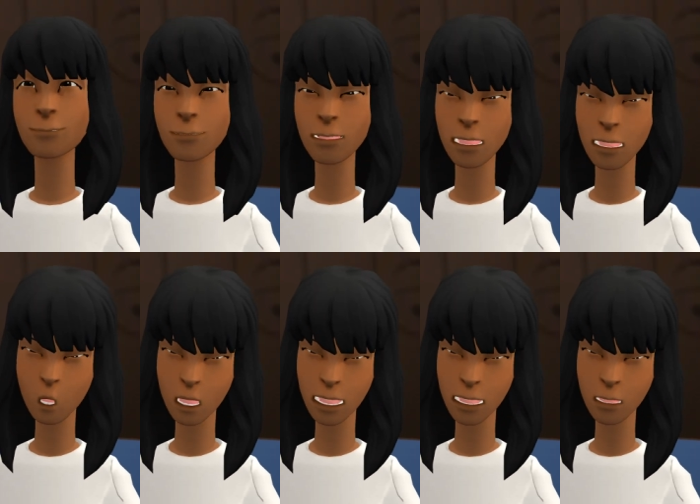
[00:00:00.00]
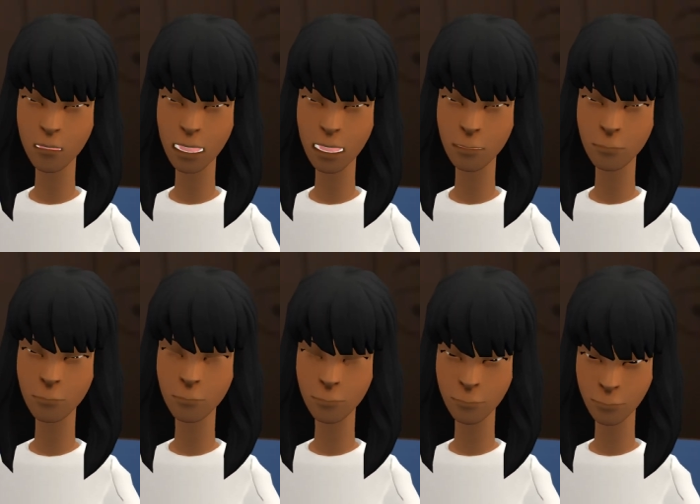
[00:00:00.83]
This is wonderful.
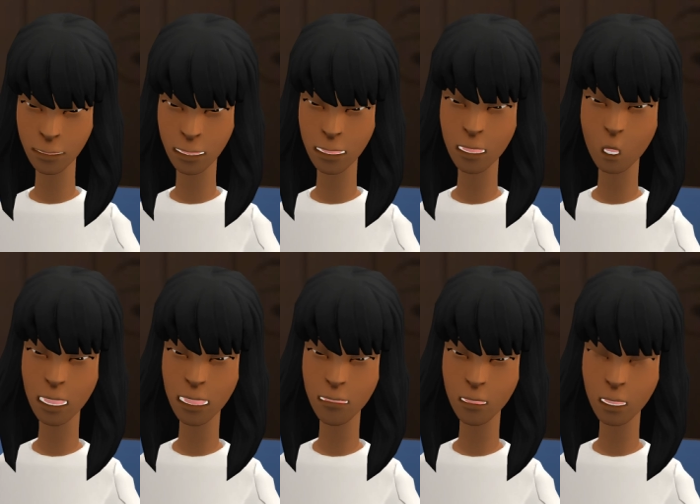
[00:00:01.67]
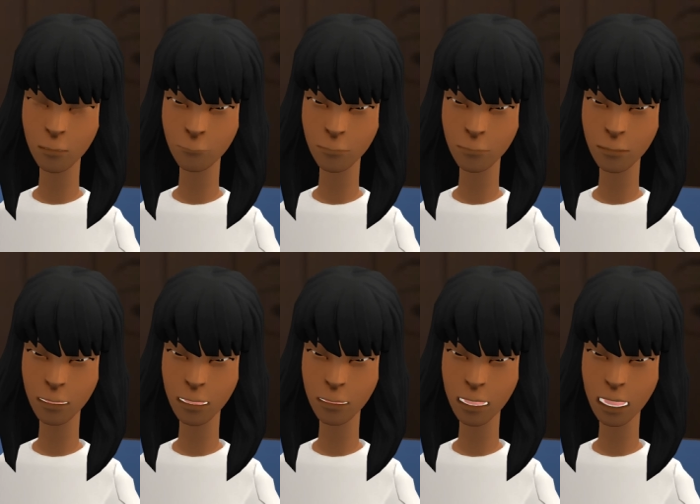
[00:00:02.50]
Just to confirm,
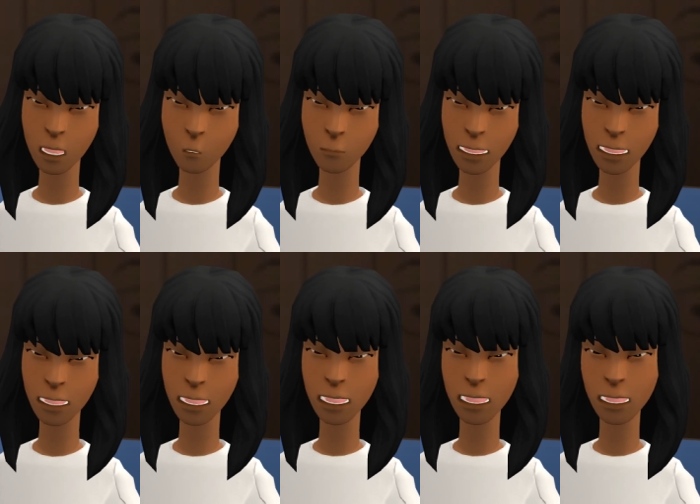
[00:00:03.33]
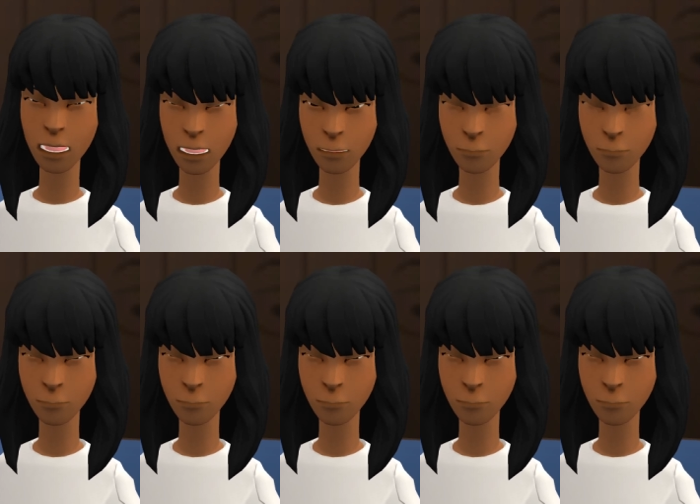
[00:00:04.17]
I'll start Monday, correct?